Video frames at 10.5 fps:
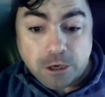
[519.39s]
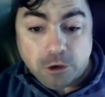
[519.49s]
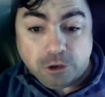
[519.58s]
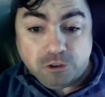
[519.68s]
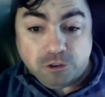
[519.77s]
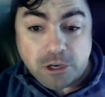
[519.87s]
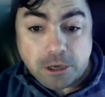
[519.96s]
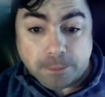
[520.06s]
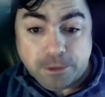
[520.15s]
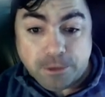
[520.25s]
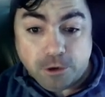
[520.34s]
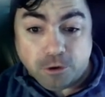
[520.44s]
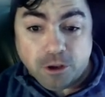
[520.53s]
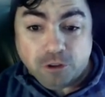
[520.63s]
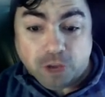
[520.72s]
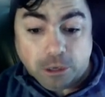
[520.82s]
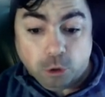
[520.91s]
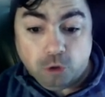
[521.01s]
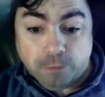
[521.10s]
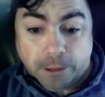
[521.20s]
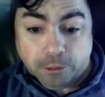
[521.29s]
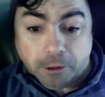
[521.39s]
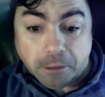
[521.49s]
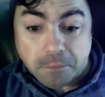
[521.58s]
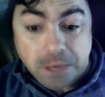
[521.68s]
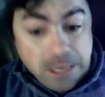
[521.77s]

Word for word: You can see up here, St. Luke's Bethlehem